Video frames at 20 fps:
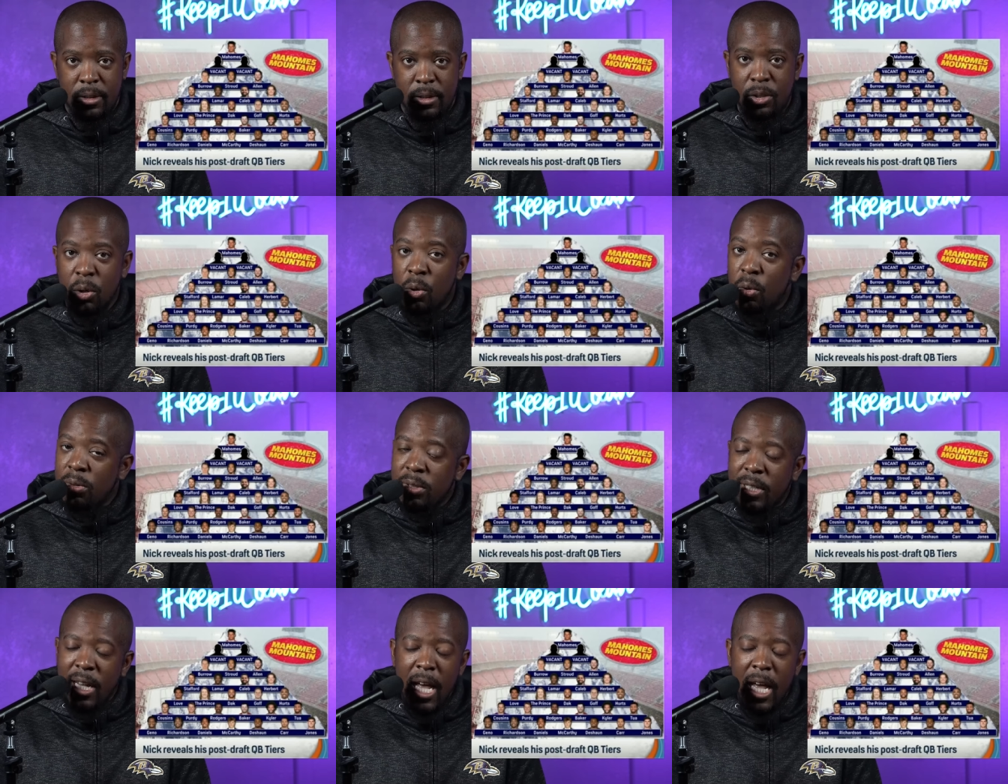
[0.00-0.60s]

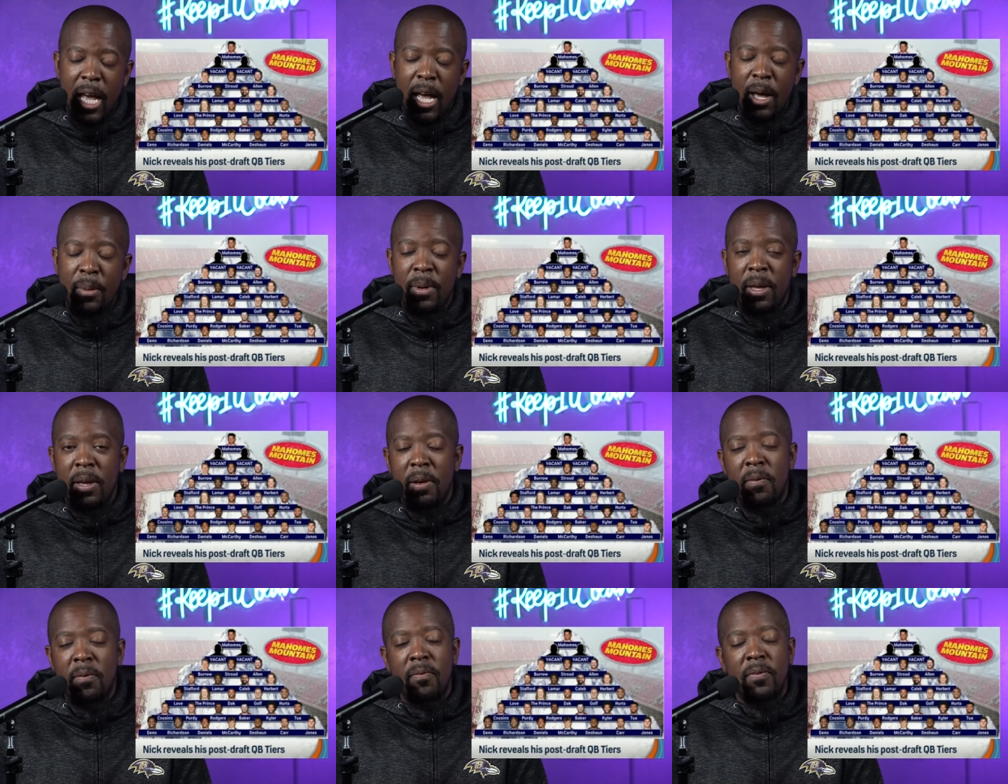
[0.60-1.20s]
Two-time
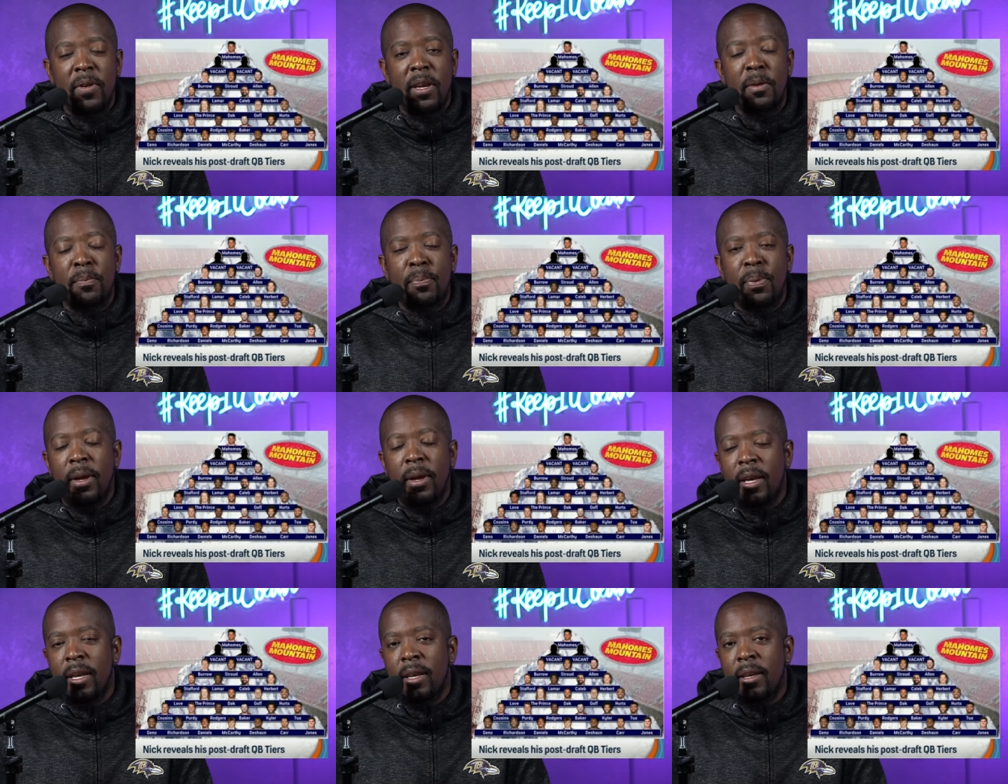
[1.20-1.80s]

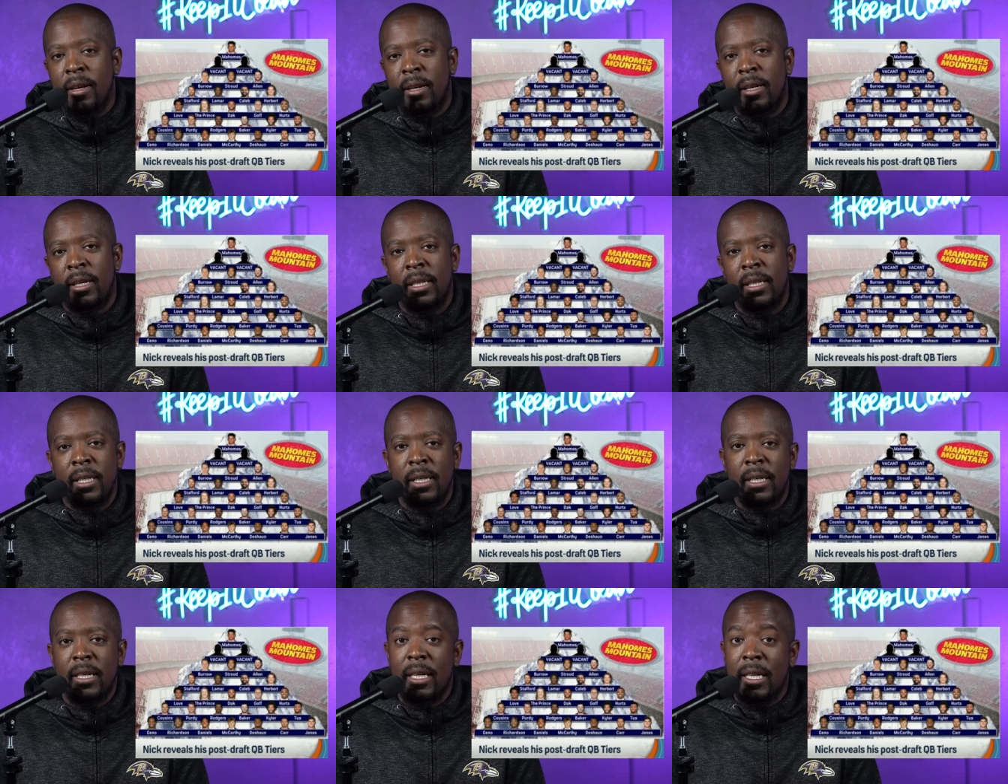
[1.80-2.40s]
MVP,
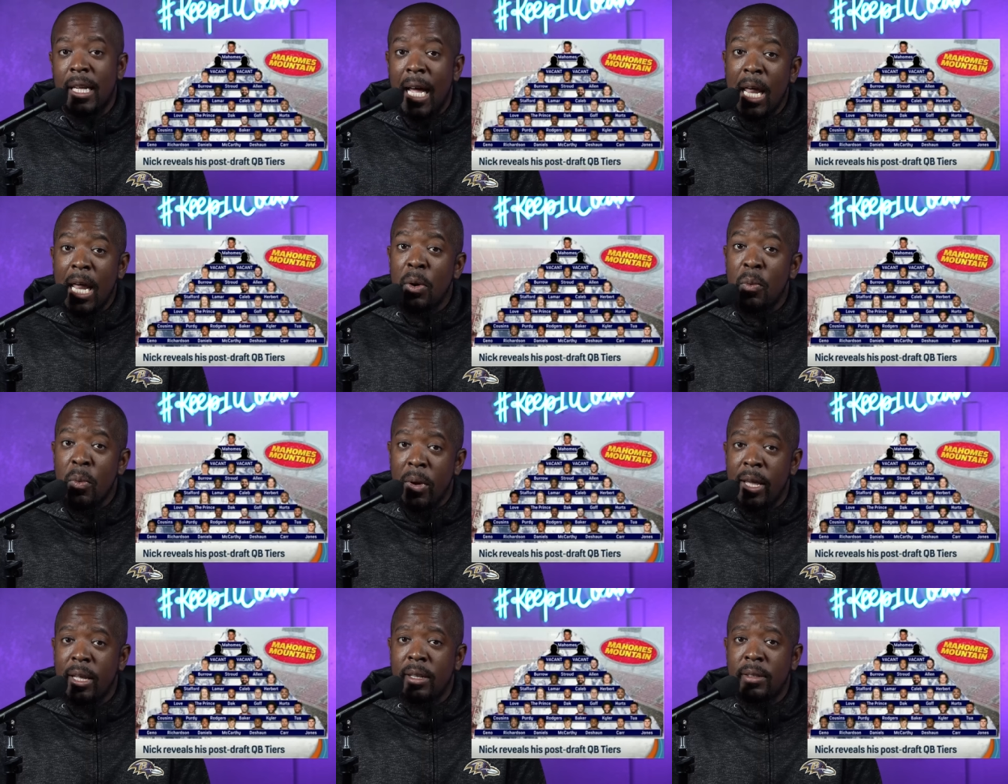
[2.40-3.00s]
a lot of
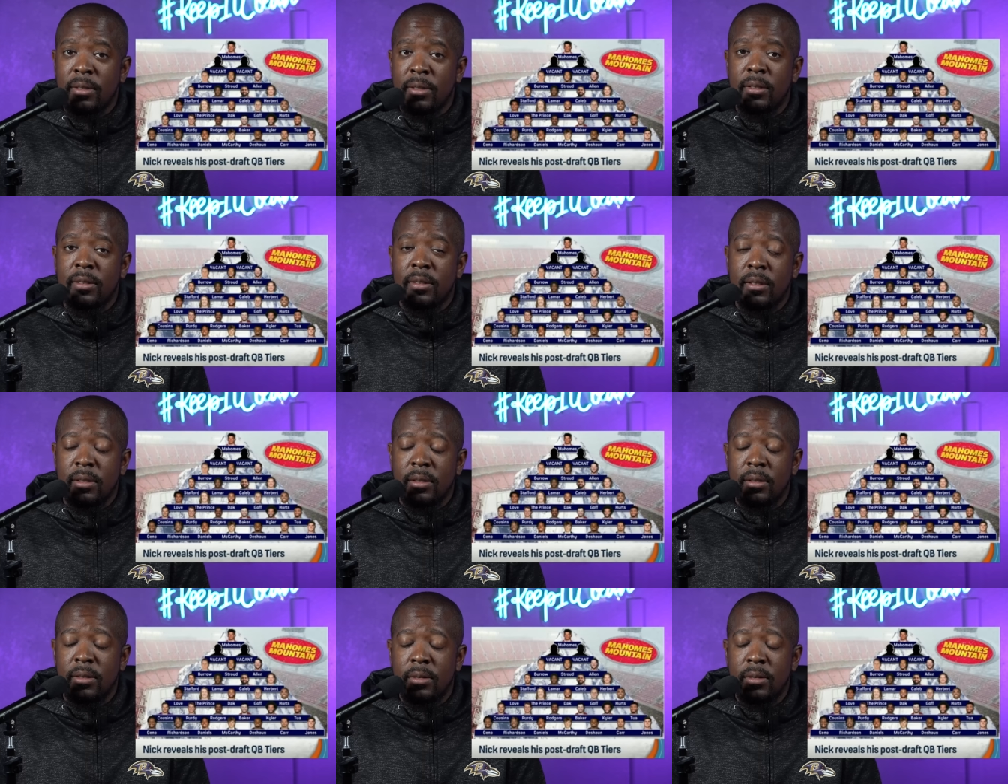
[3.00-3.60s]

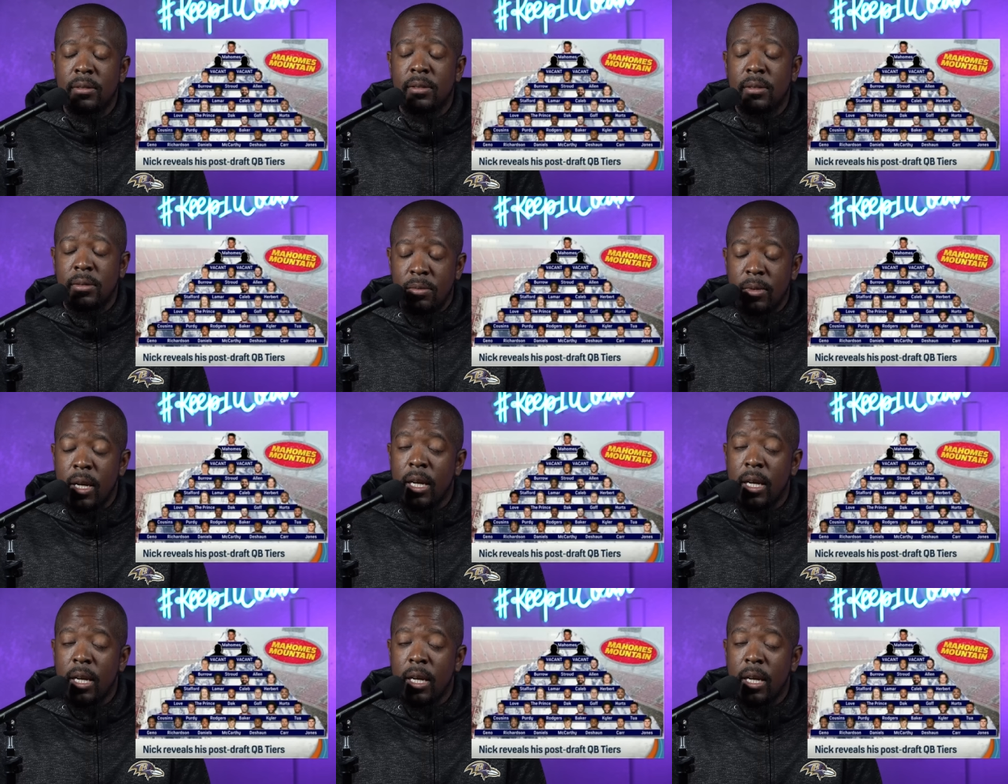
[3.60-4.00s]
wins broken.